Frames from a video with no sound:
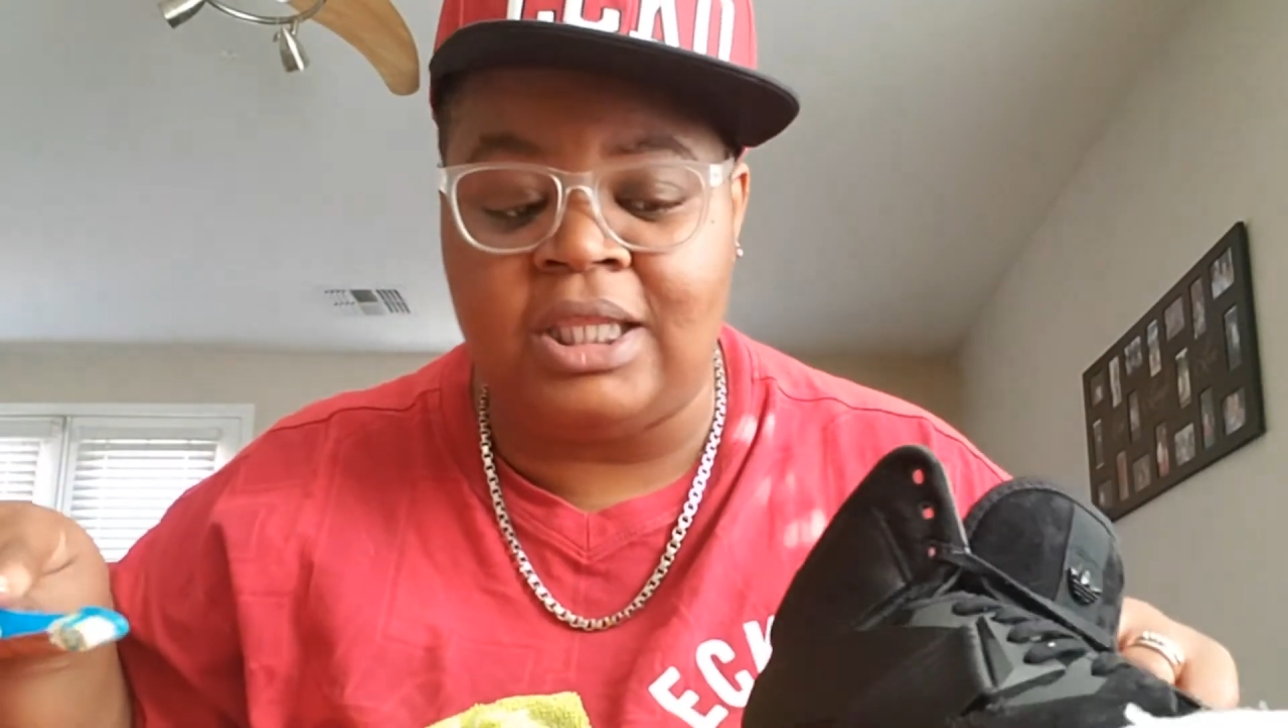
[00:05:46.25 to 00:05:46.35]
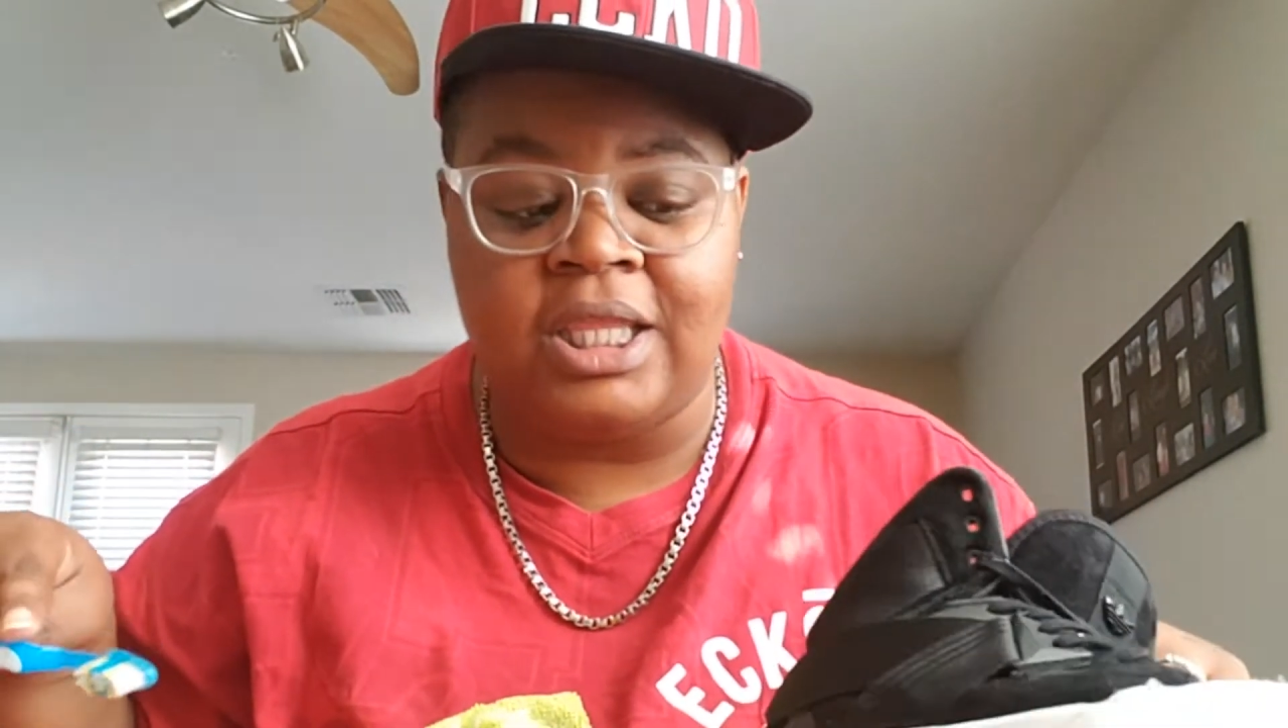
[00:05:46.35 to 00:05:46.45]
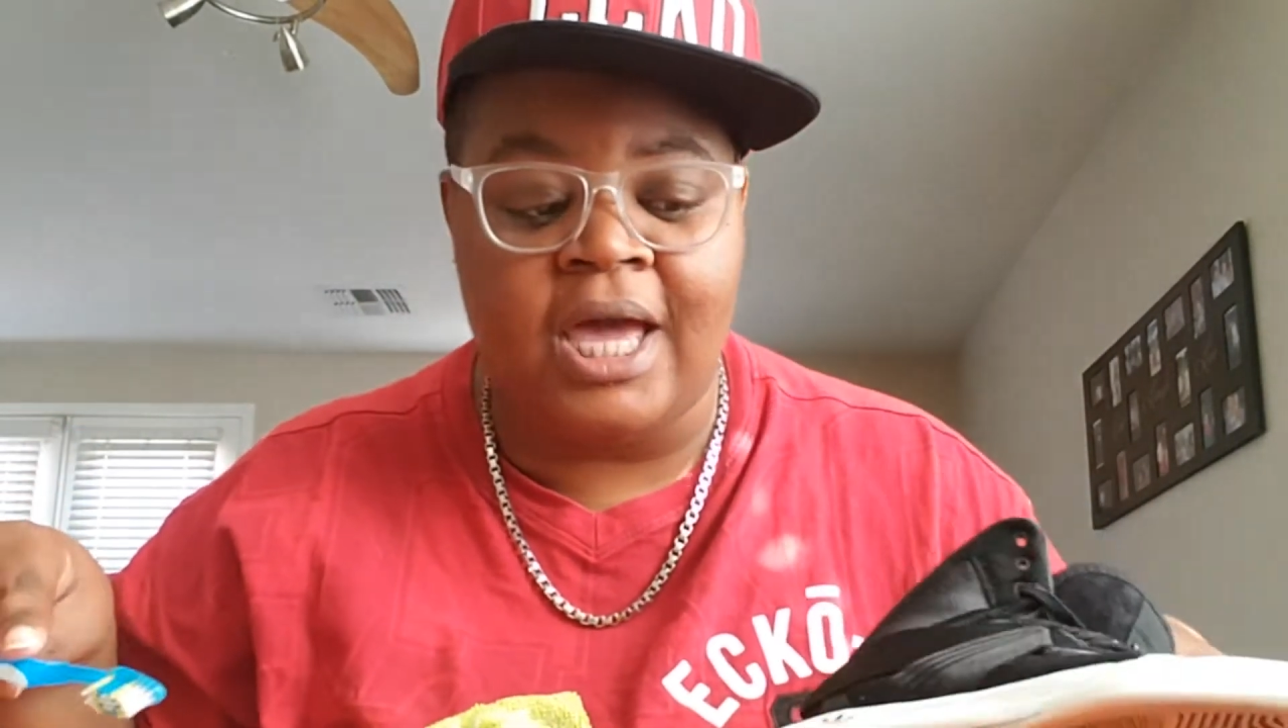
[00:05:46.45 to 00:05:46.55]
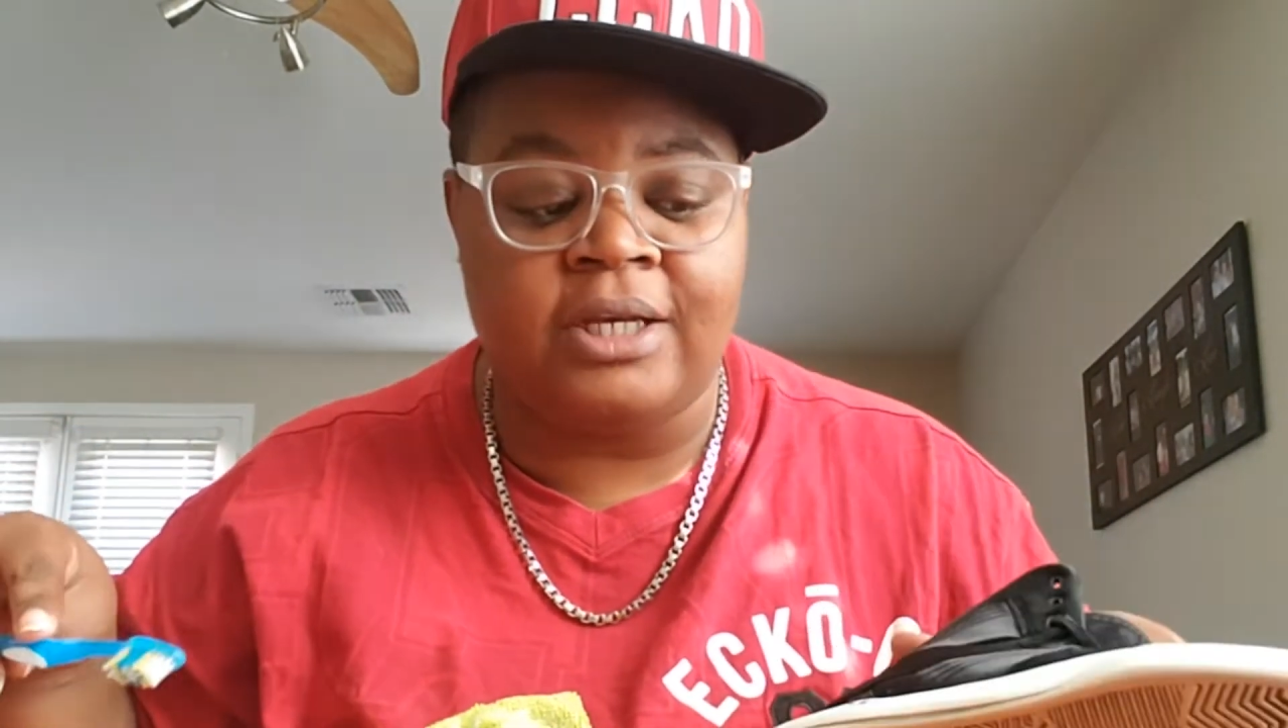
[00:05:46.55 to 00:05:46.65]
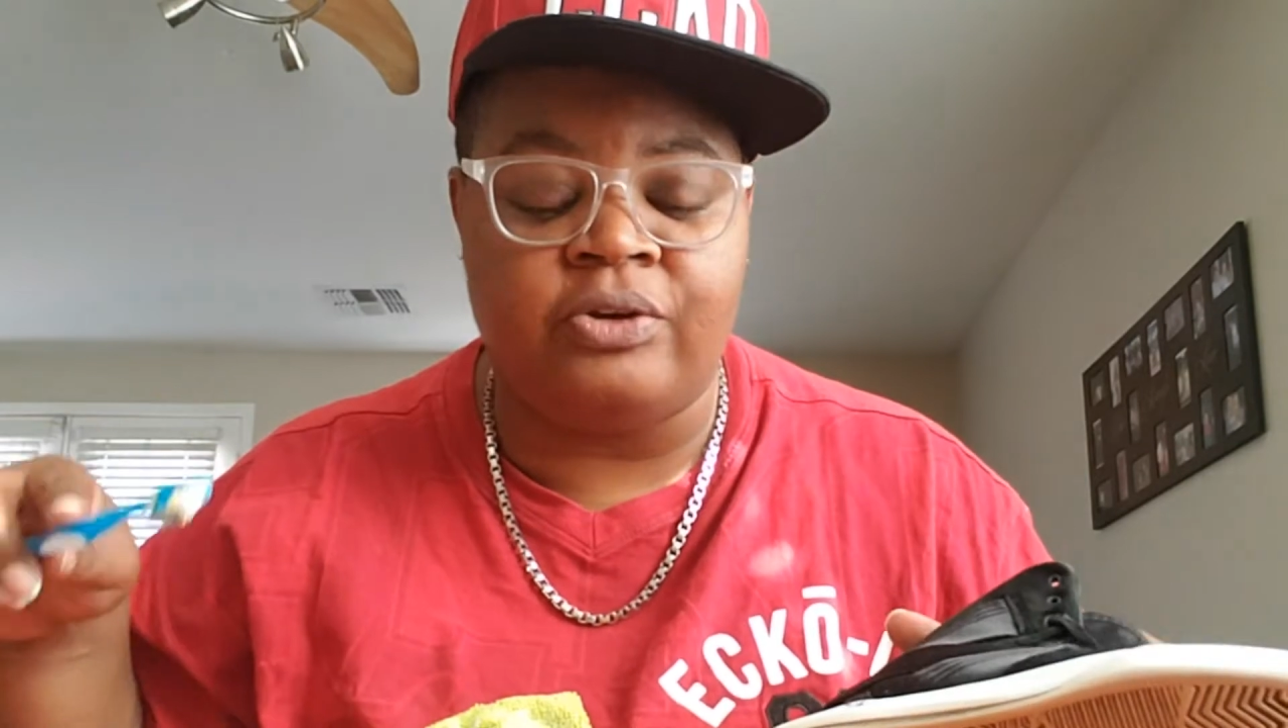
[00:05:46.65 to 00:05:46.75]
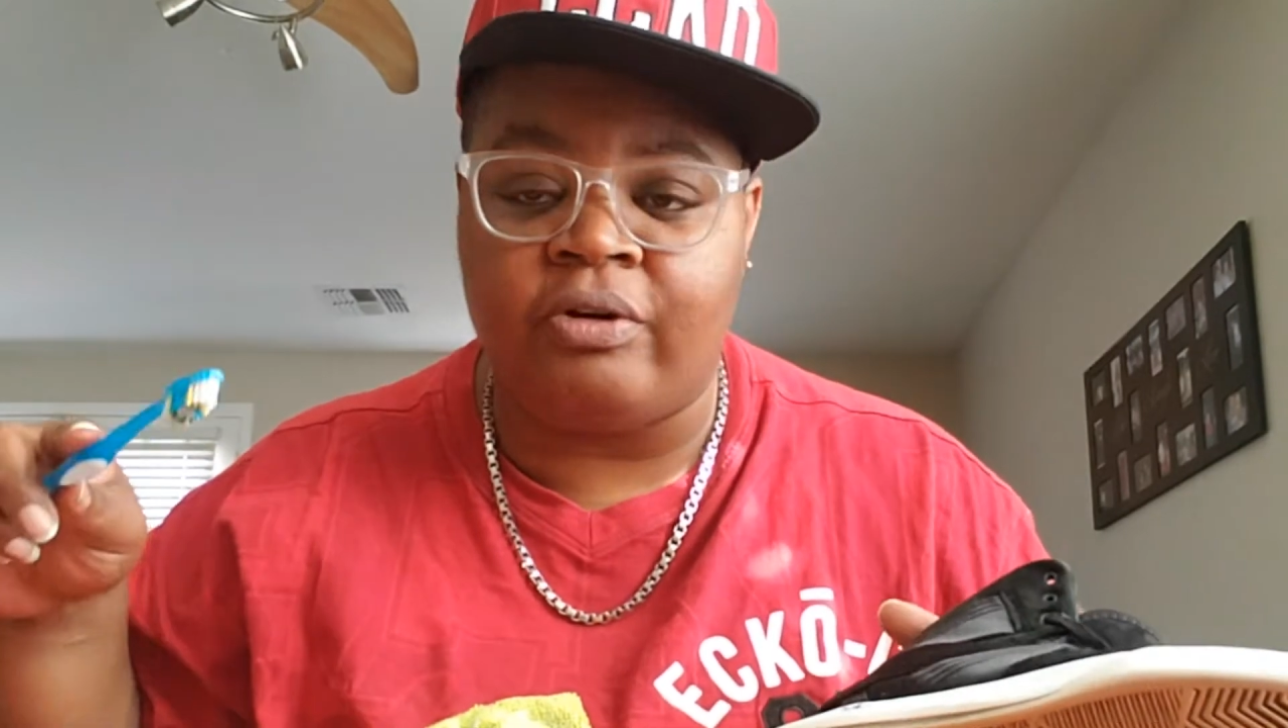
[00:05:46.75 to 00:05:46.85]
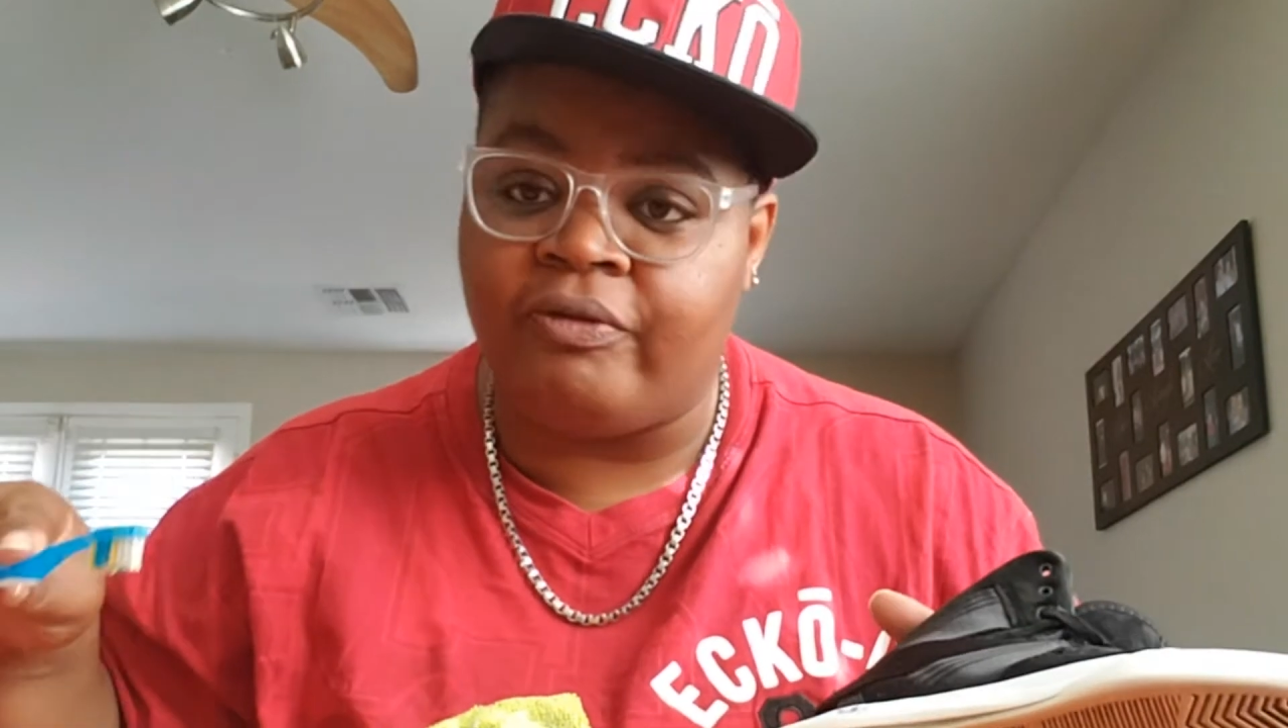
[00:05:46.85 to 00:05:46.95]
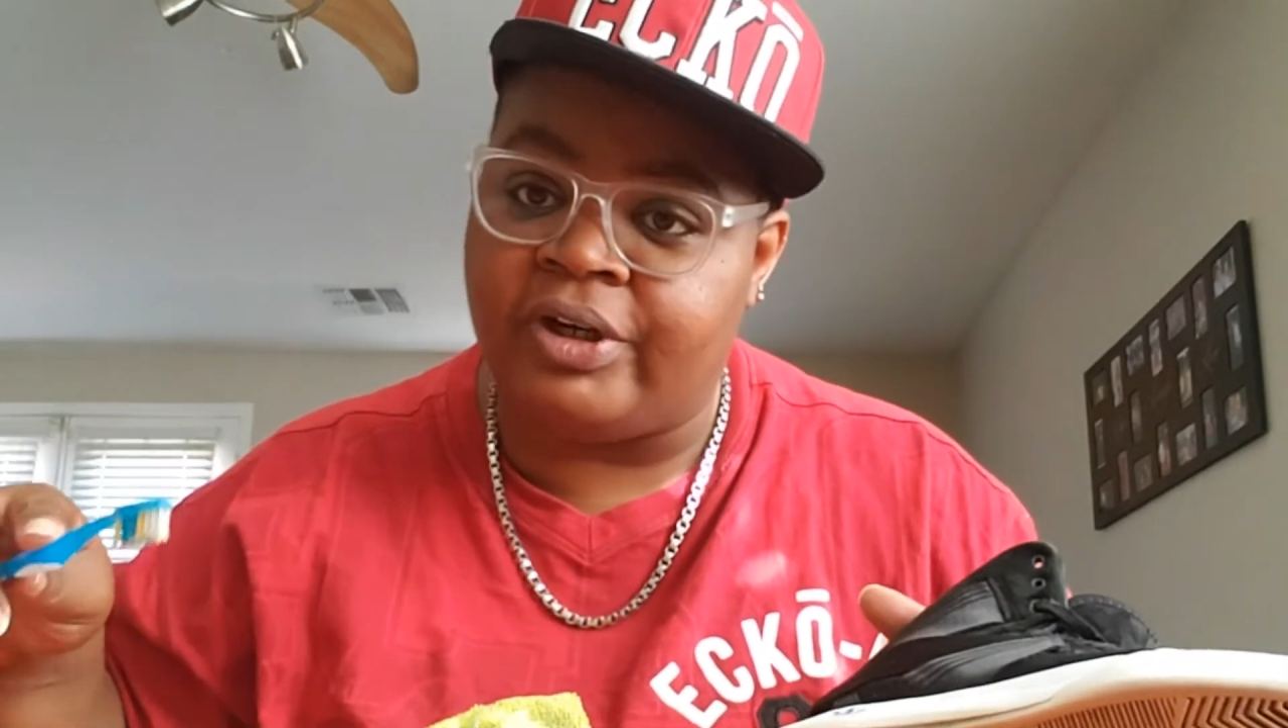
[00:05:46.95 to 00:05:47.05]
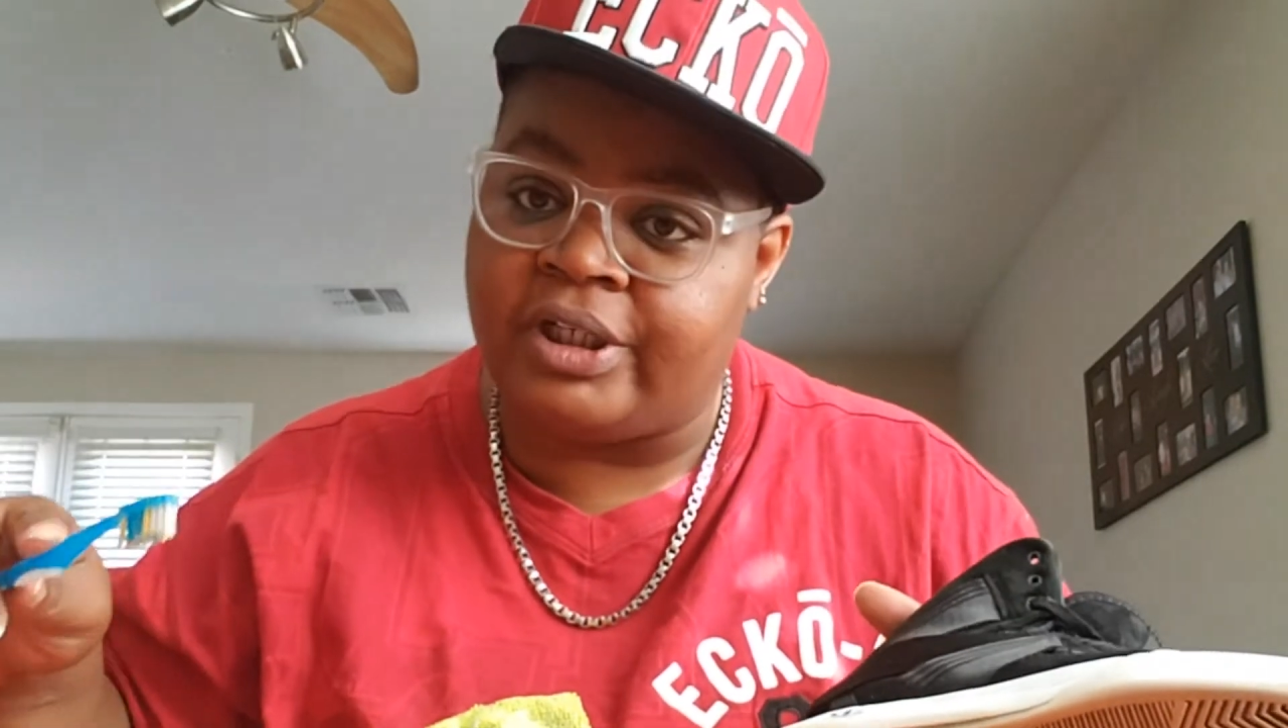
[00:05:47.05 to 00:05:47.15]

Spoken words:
that you are very